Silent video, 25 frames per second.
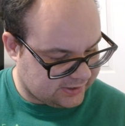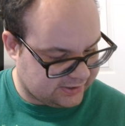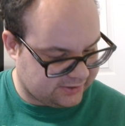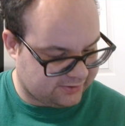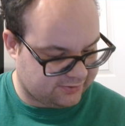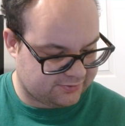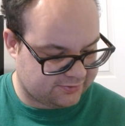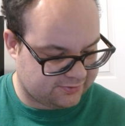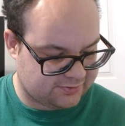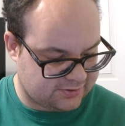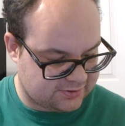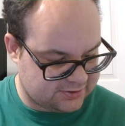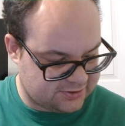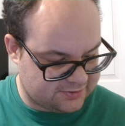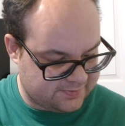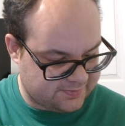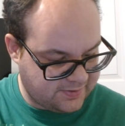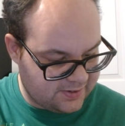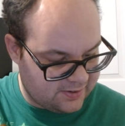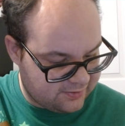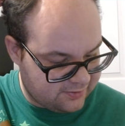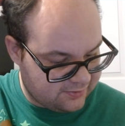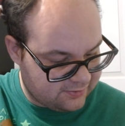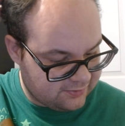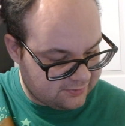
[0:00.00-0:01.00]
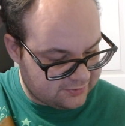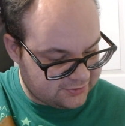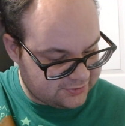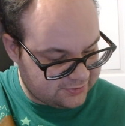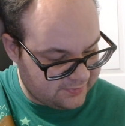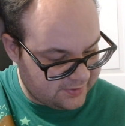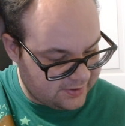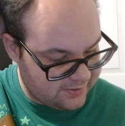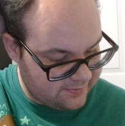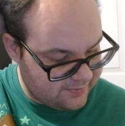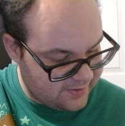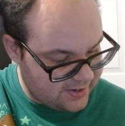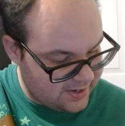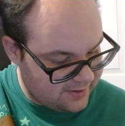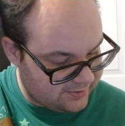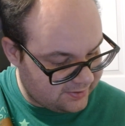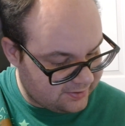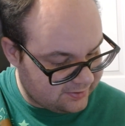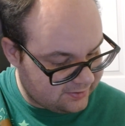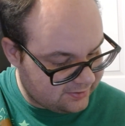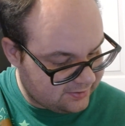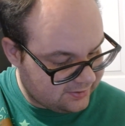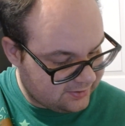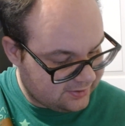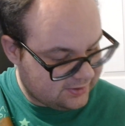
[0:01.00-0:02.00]
He neutralizes Power Girl, Superman, and
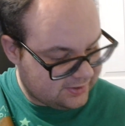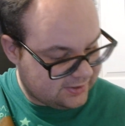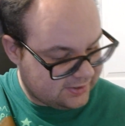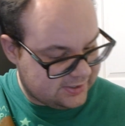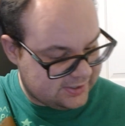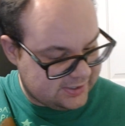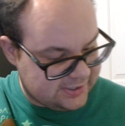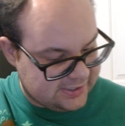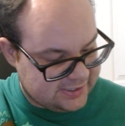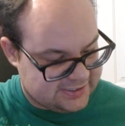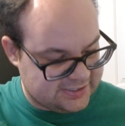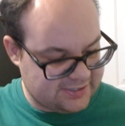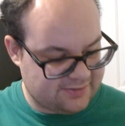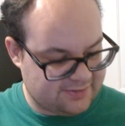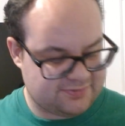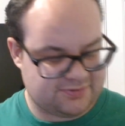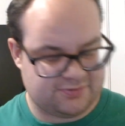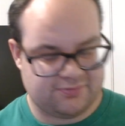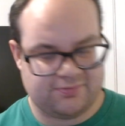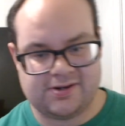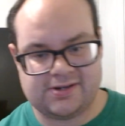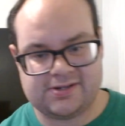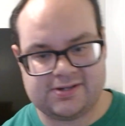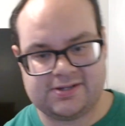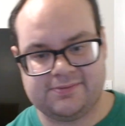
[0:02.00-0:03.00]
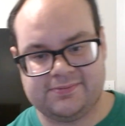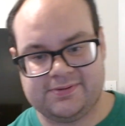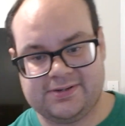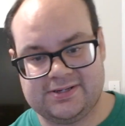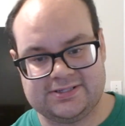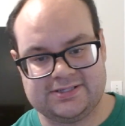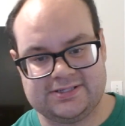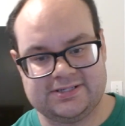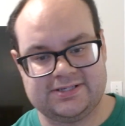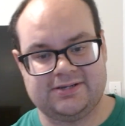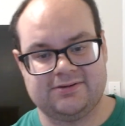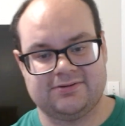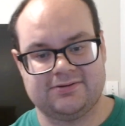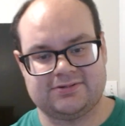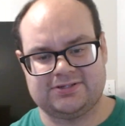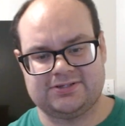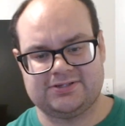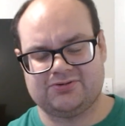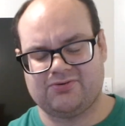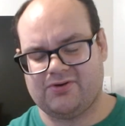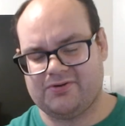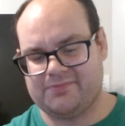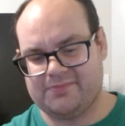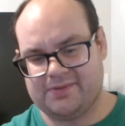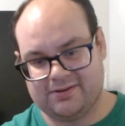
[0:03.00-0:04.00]
Batman. He disables the rocket because he goes to the
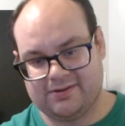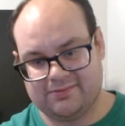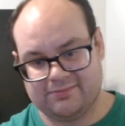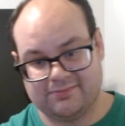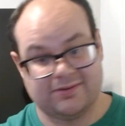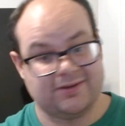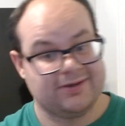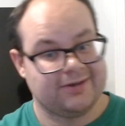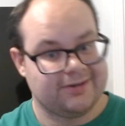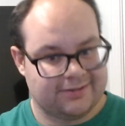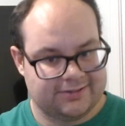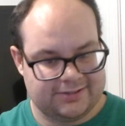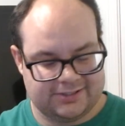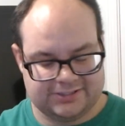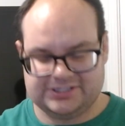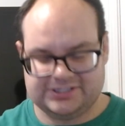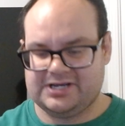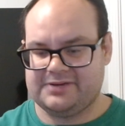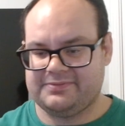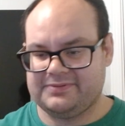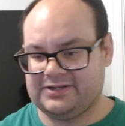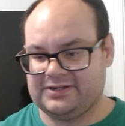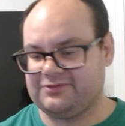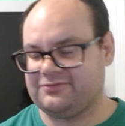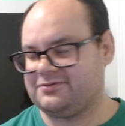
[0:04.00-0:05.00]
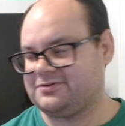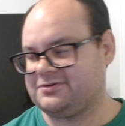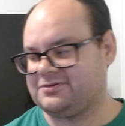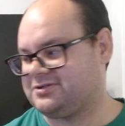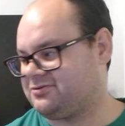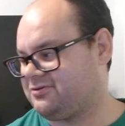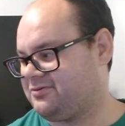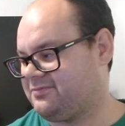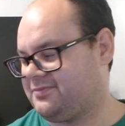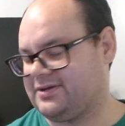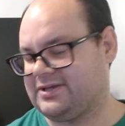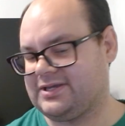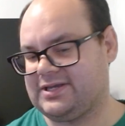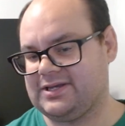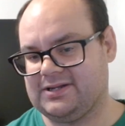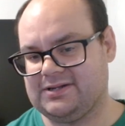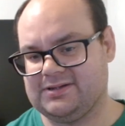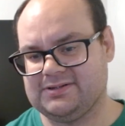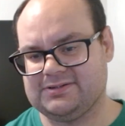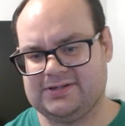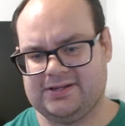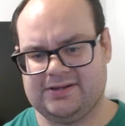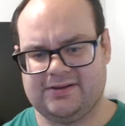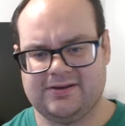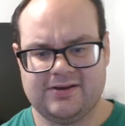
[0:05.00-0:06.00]
Toyman, Japanese version of Toyman Kid.
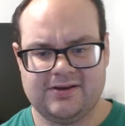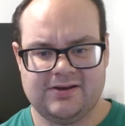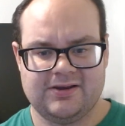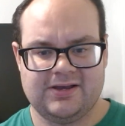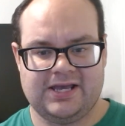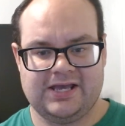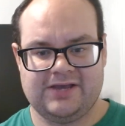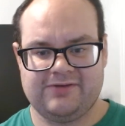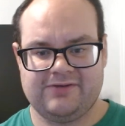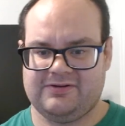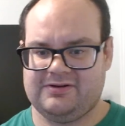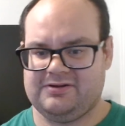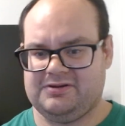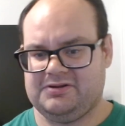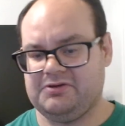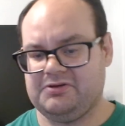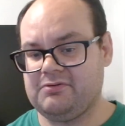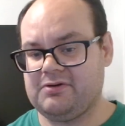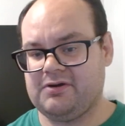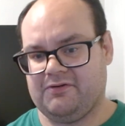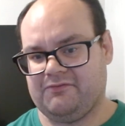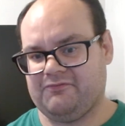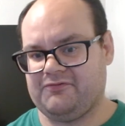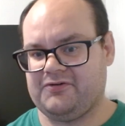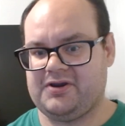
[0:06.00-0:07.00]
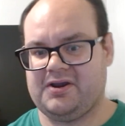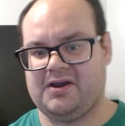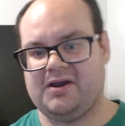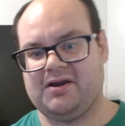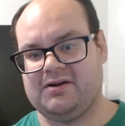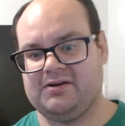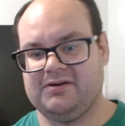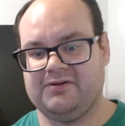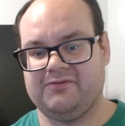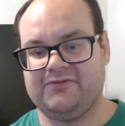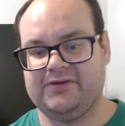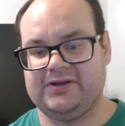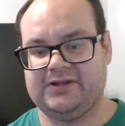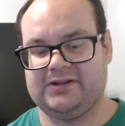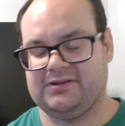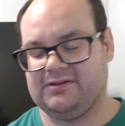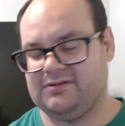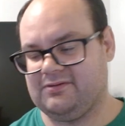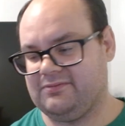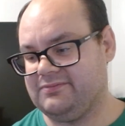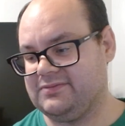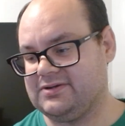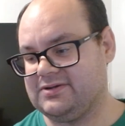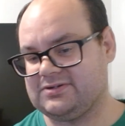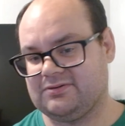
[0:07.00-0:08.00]
And he's like, even you couldn't figure out how to defeat
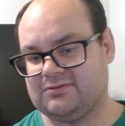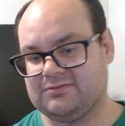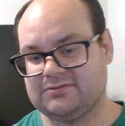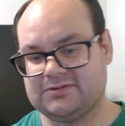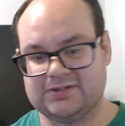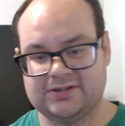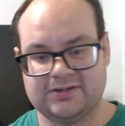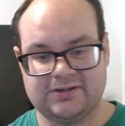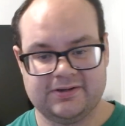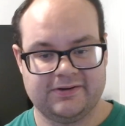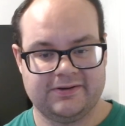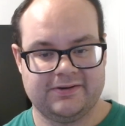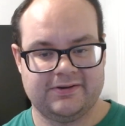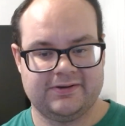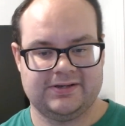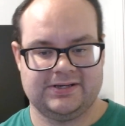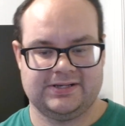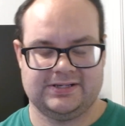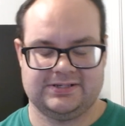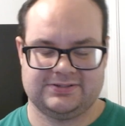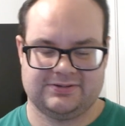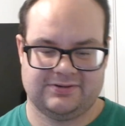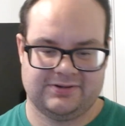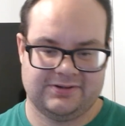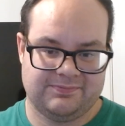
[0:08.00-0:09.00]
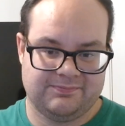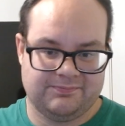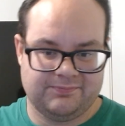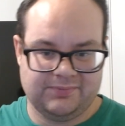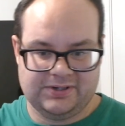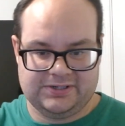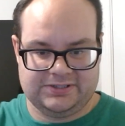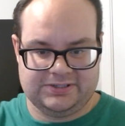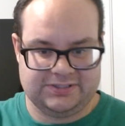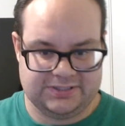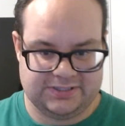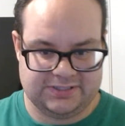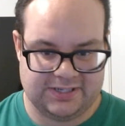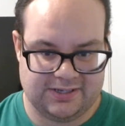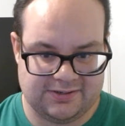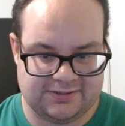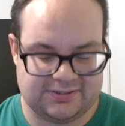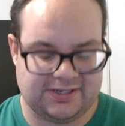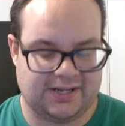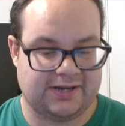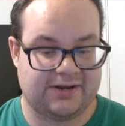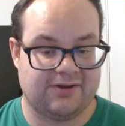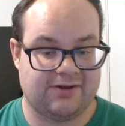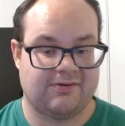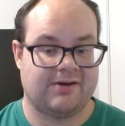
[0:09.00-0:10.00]
the missiles. And so he punches it out.
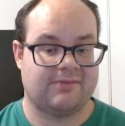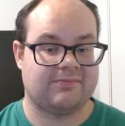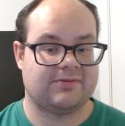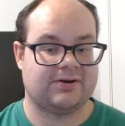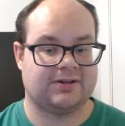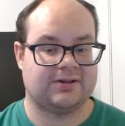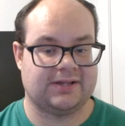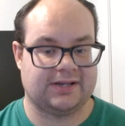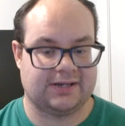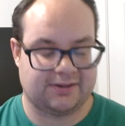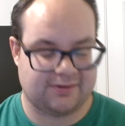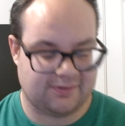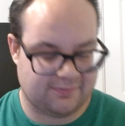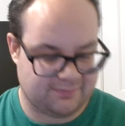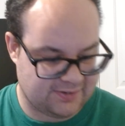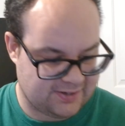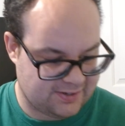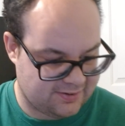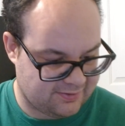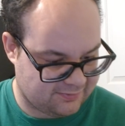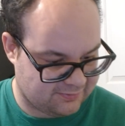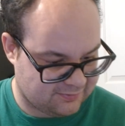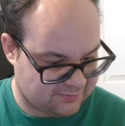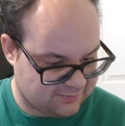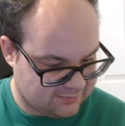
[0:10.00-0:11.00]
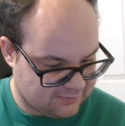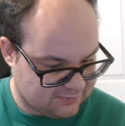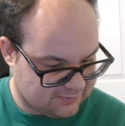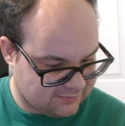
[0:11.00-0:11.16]
He's like, no, I'm going to let it come down.